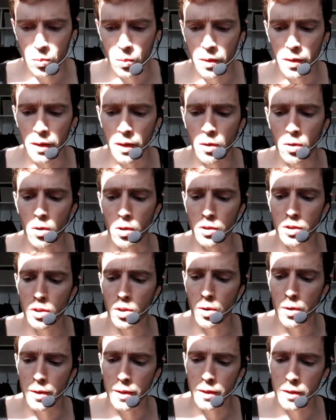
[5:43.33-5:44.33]
One they call
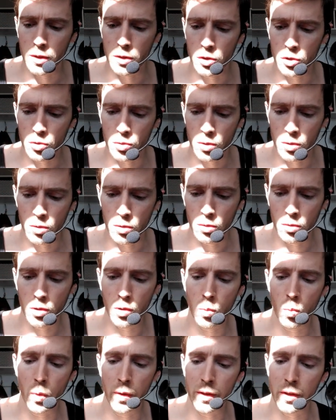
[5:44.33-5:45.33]
target
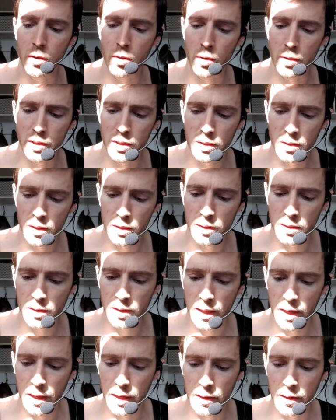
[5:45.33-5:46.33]
control, one they call stud
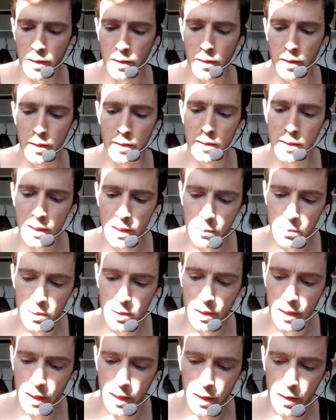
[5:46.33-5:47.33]
scan, then deep
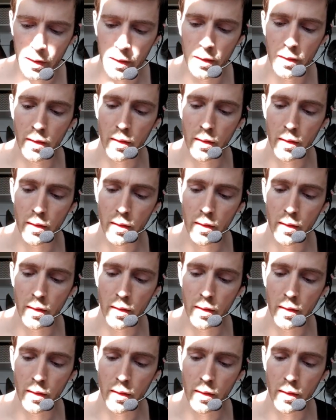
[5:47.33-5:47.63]
scan,